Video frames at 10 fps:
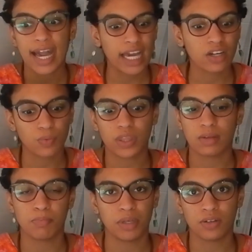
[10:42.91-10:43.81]
and with
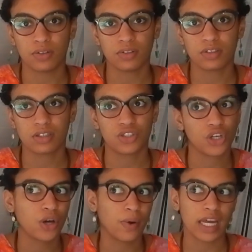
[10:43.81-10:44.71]
the build, to
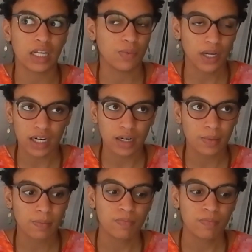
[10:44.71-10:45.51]
go anywhere.